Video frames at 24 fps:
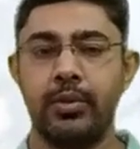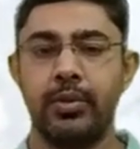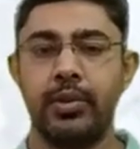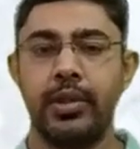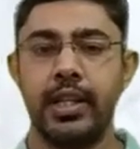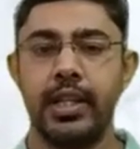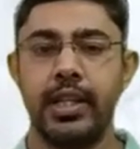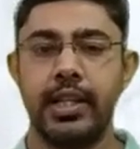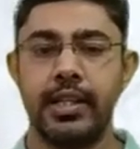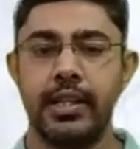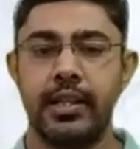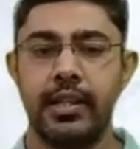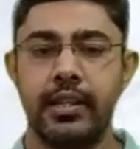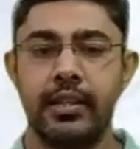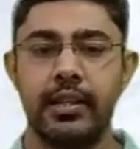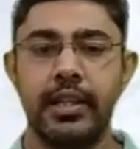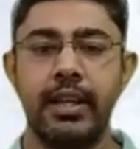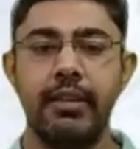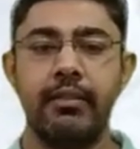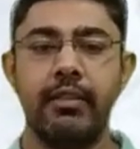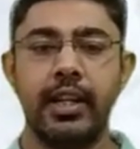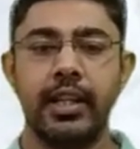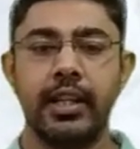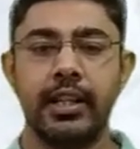to the
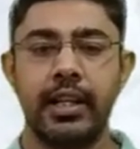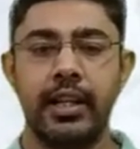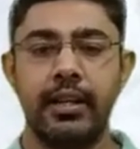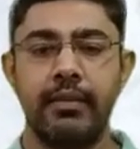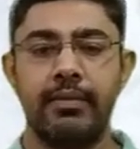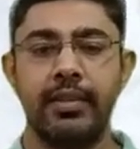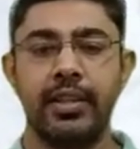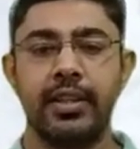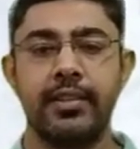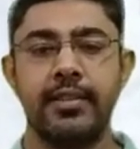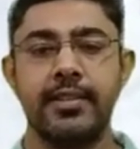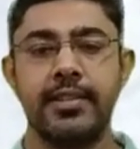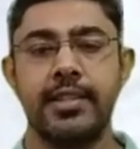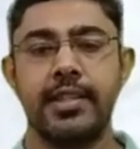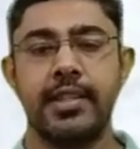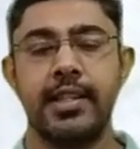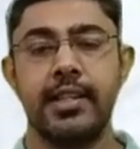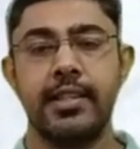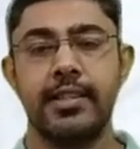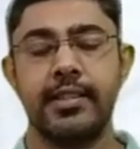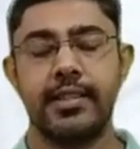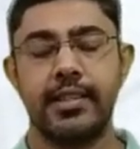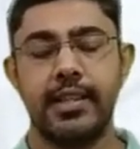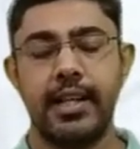given
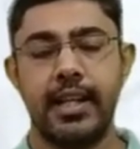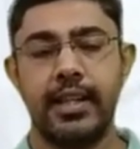configurations,